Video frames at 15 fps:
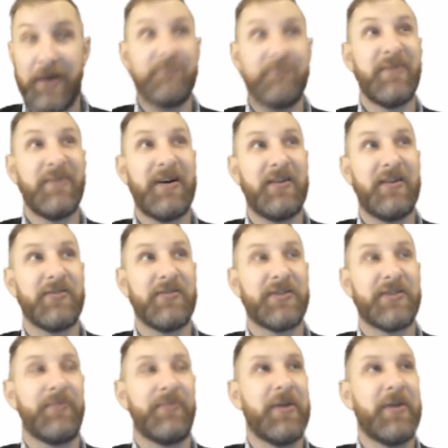or
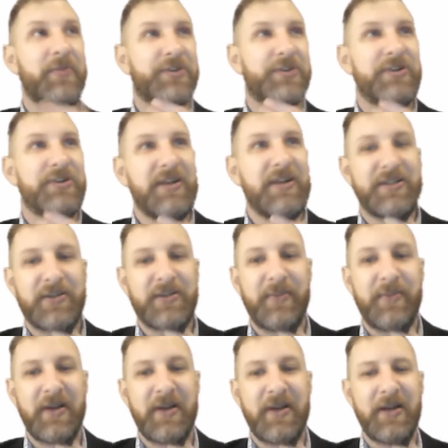something which needs to
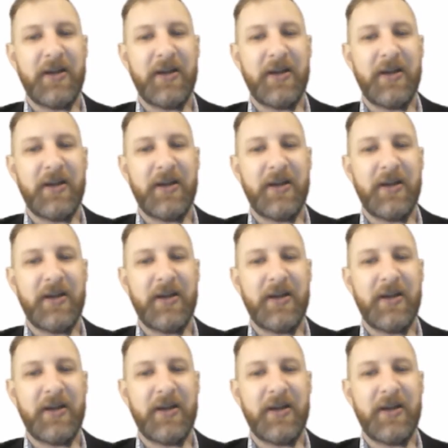be,